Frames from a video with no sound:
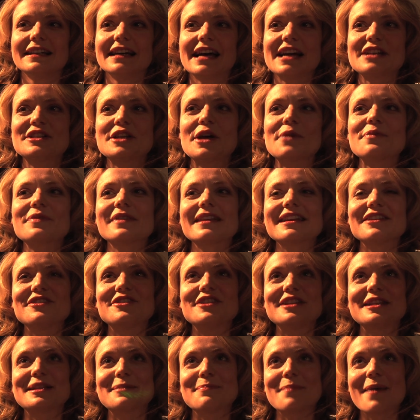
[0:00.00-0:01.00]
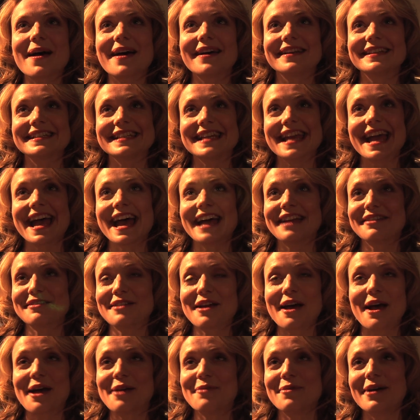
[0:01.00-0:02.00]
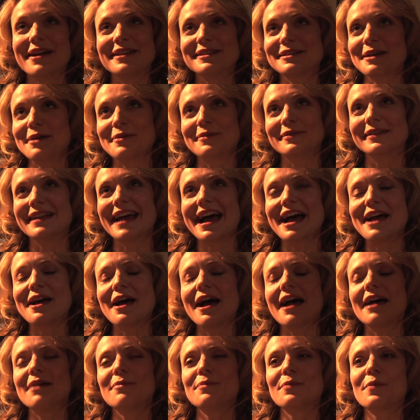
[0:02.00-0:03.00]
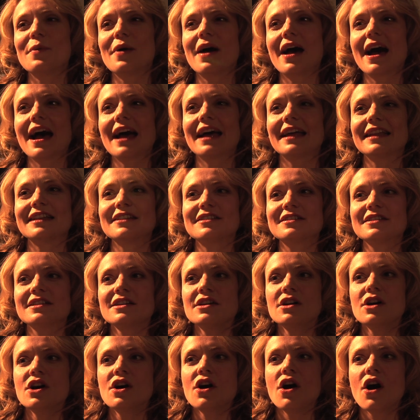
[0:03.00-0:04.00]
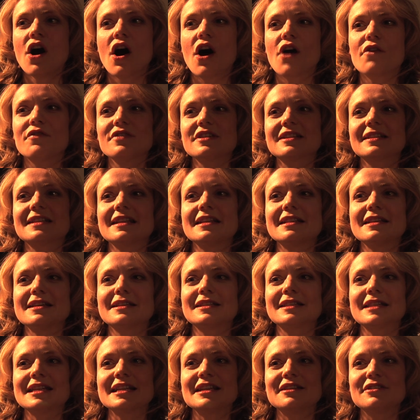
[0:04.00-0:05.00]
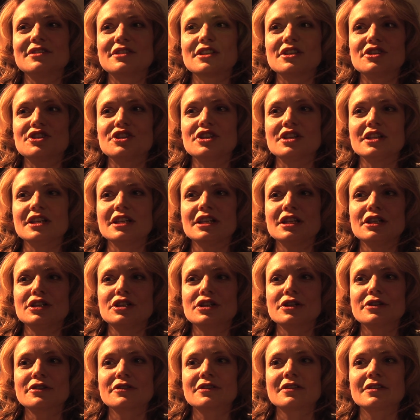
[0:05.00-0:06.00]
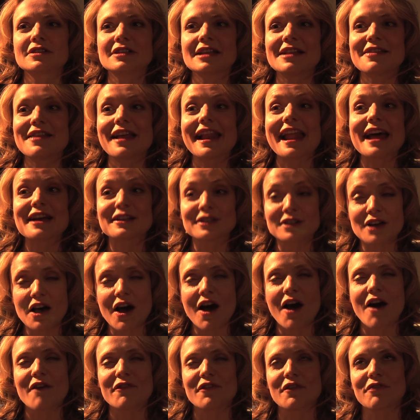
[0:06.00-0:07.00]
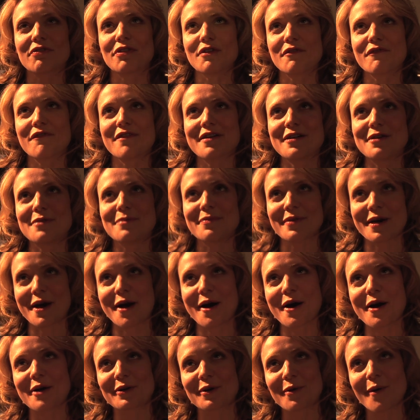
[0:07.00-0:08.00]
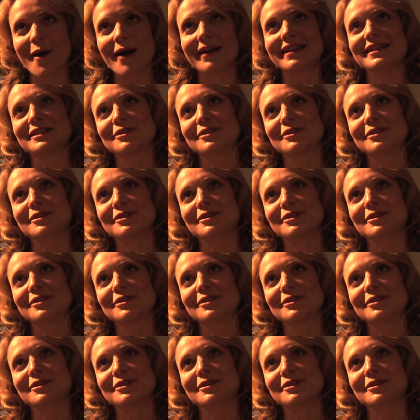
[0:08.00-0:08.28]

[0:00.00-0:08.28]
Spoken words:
don't think she's mad yet. No, I don't. And obviously there's things that she does in the latter half of the film that are quite